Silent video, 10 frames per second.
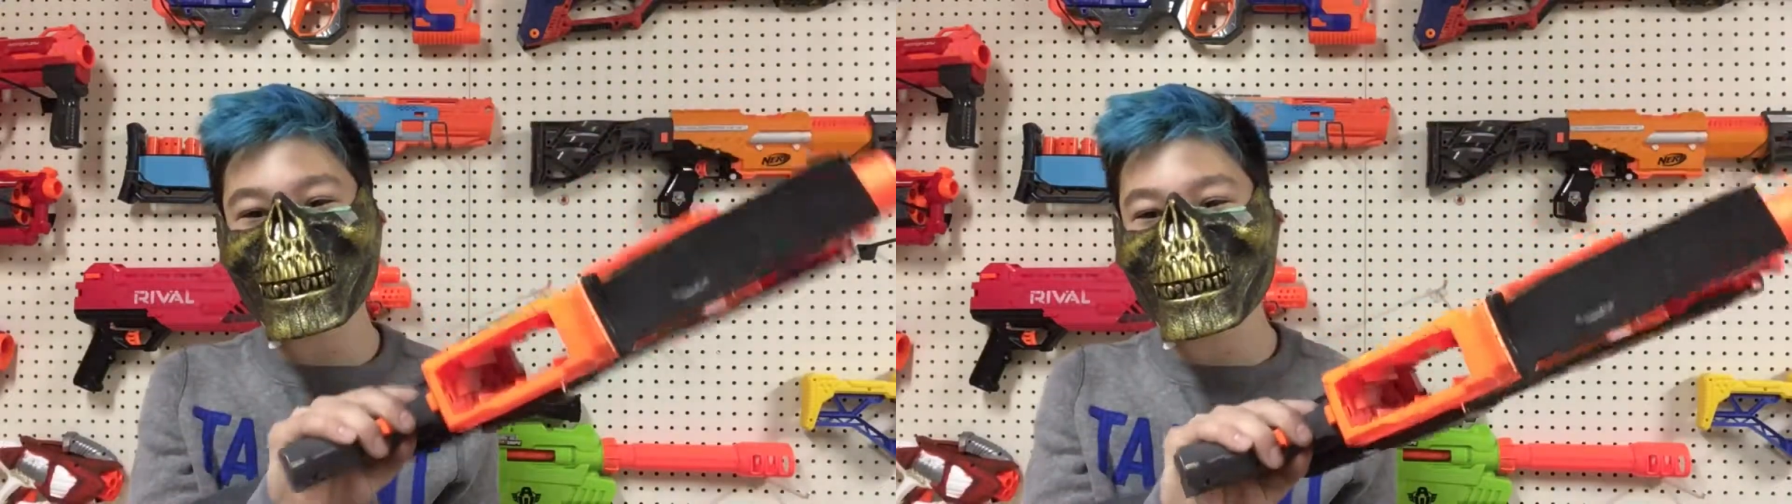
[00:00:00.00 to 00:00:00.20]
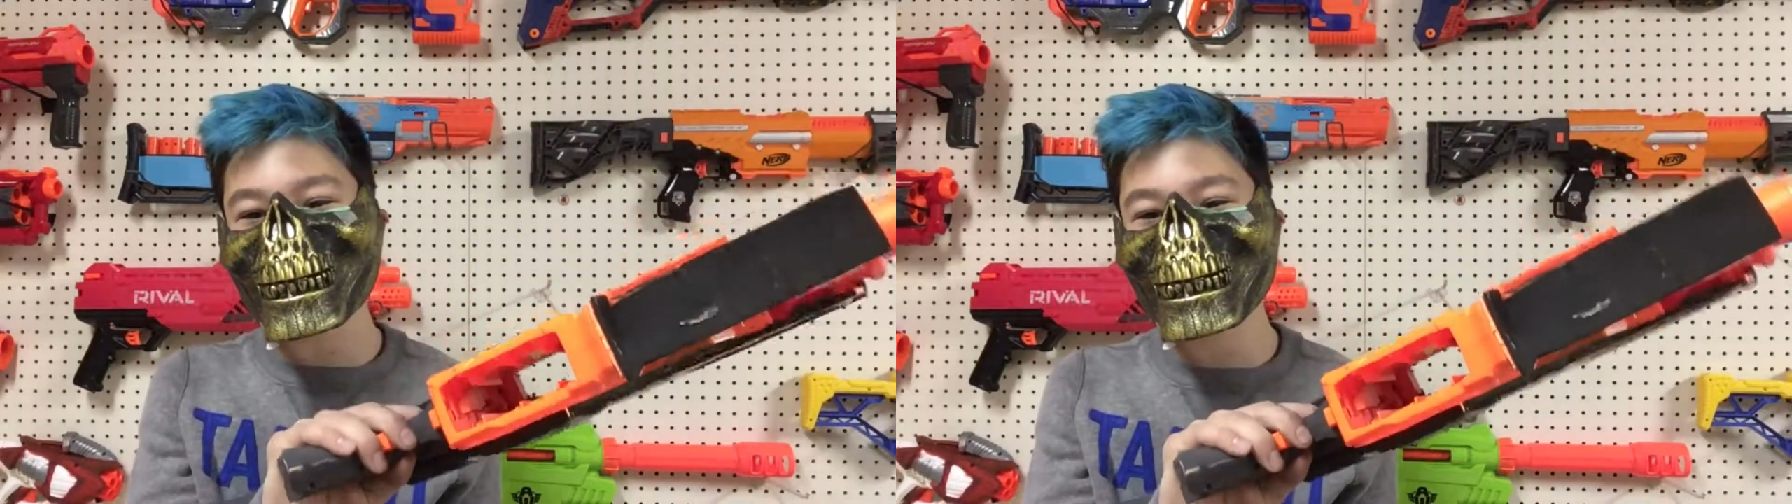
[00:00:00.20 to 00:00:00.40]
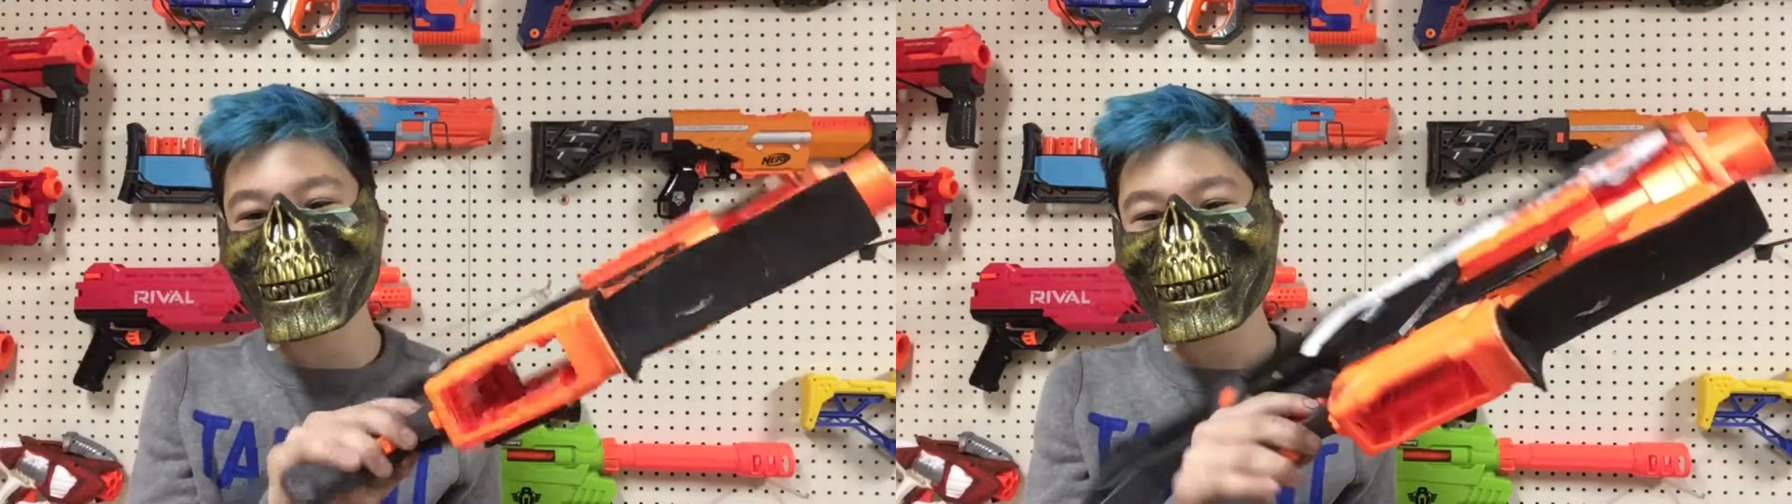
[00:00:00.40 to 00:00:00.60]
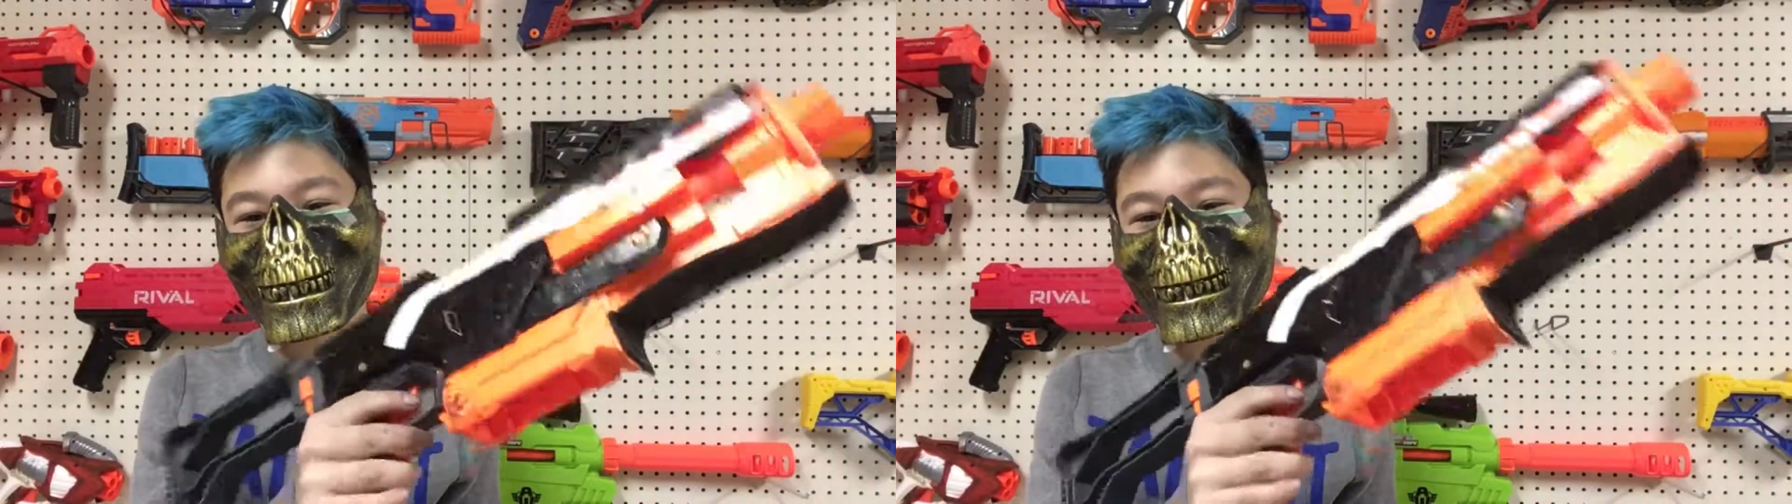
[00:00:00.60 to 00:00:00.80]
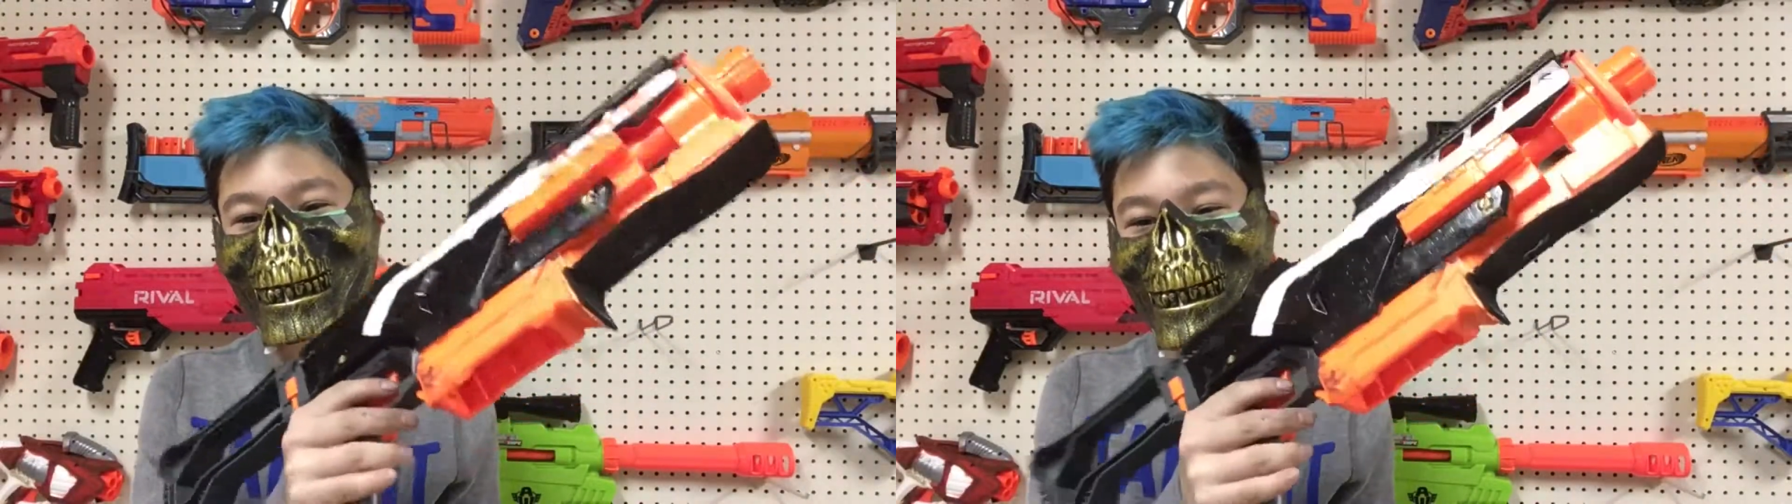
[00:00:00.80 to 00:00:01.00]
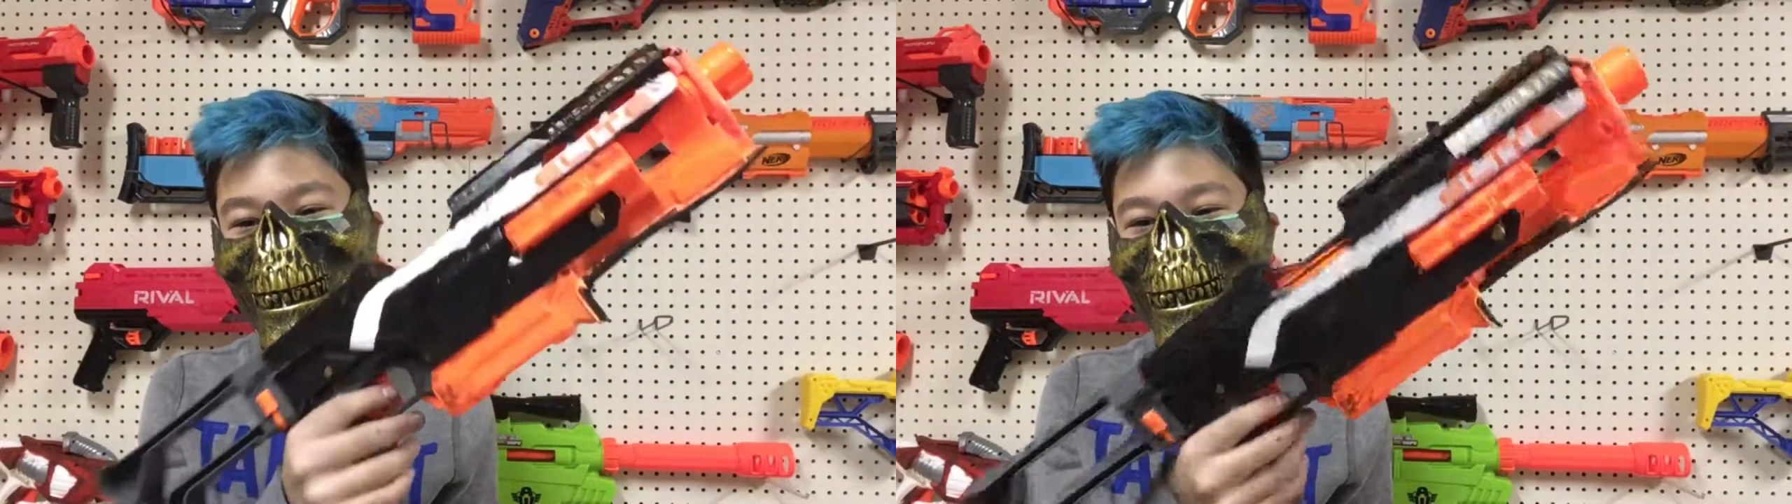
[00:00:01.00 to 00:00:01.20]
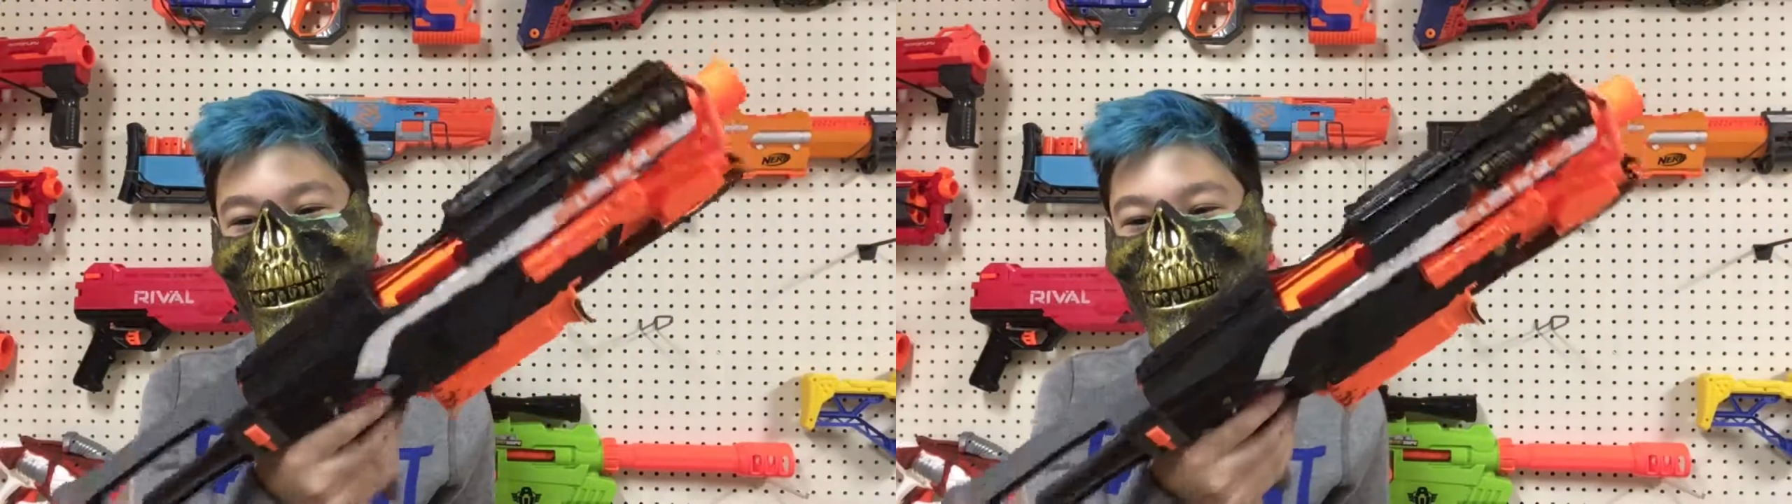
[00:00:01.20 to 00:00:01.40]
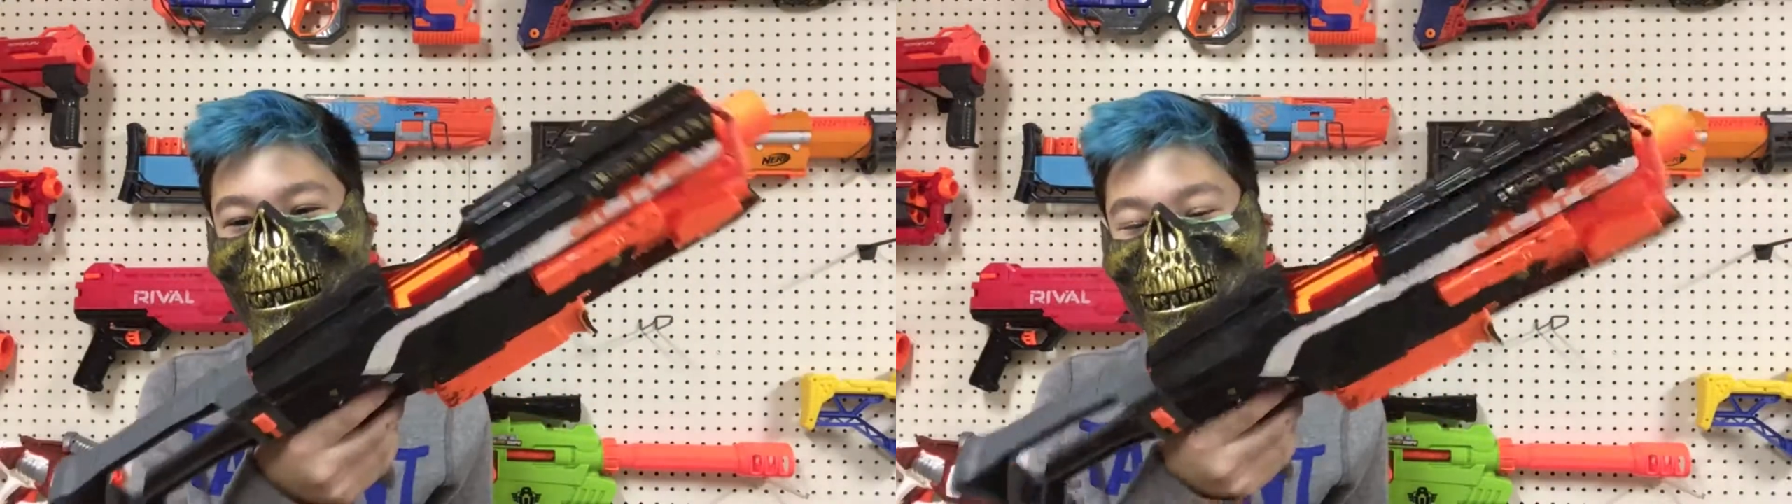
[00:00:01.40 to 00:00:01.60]
I do
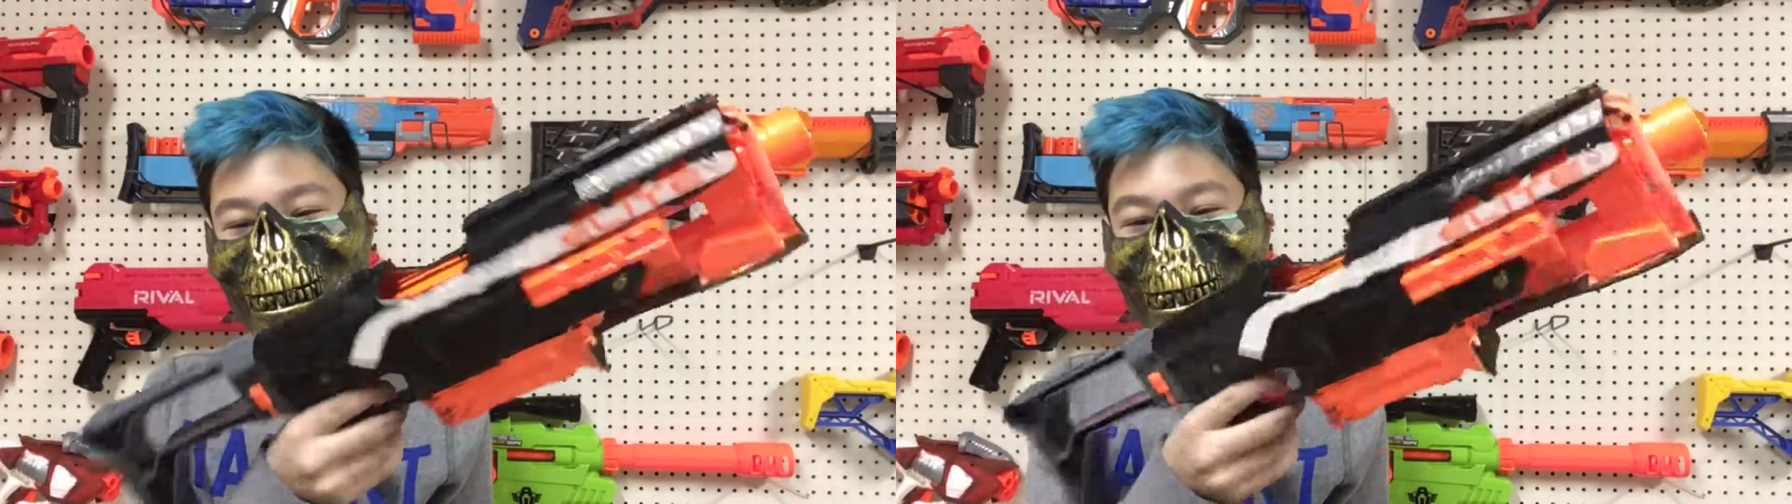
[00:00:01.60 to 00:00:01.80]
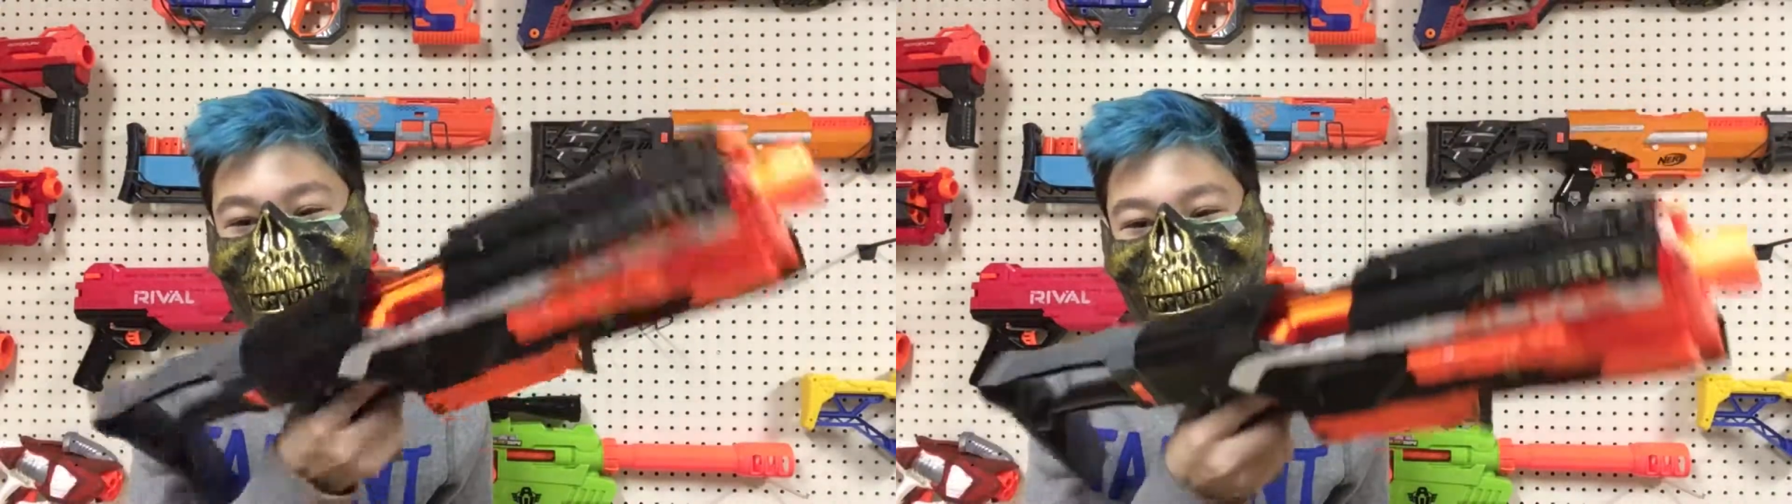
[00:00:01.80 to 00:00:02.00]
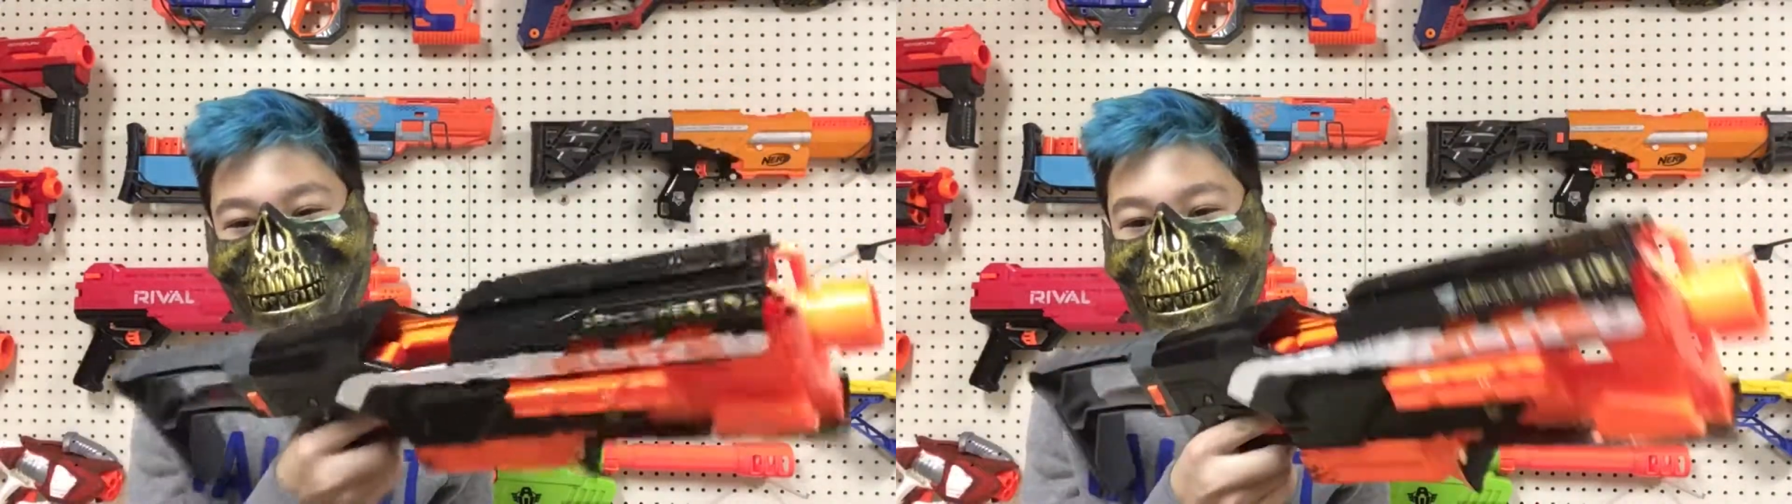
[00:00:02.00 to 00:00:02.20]
believe the